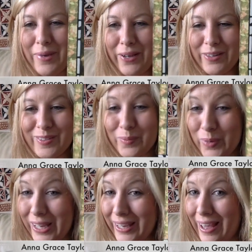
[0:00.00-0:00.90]
because the
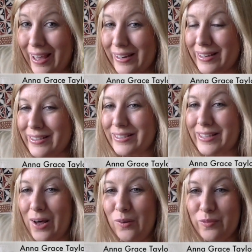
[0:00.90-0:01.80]
weekend is
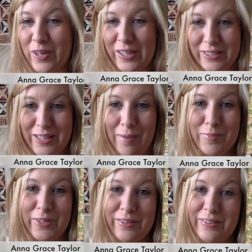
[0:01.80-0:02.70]
self
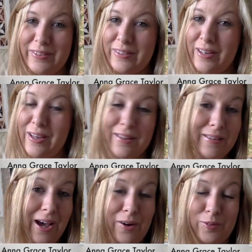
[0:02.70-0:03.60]
acceptance.
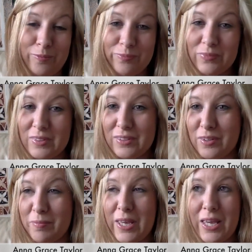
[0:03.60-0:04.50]
Now,
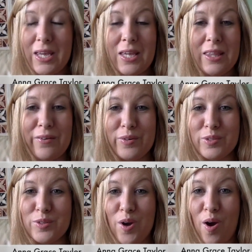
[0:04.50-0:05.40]
to me, there is
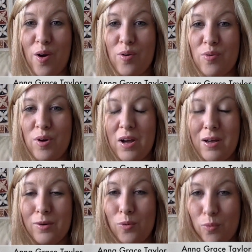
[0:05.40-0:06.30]
no
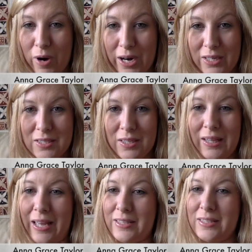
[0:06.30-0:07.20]
greater
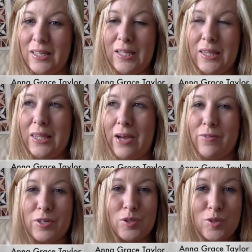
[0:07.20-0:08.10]
lesson, there
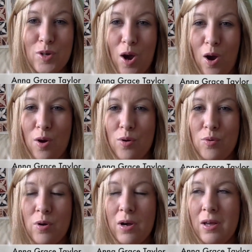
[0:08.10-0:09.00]
is
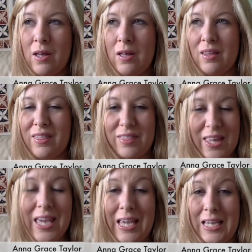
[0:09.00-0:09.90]
no
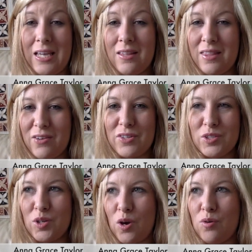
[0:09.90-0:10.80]
thing, there is
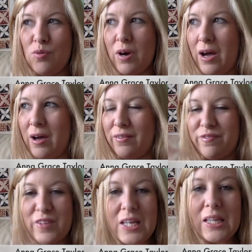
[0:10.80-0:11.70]
no uh,
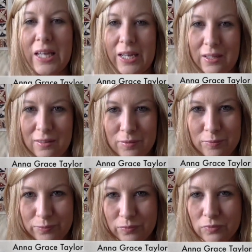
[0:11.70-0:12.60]
feeling
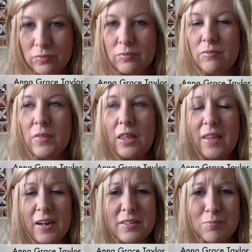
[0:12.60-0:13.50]

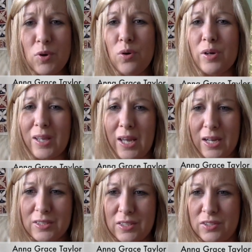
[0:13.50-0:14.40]
that is more
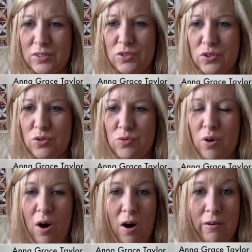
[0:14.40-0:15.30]
connected to our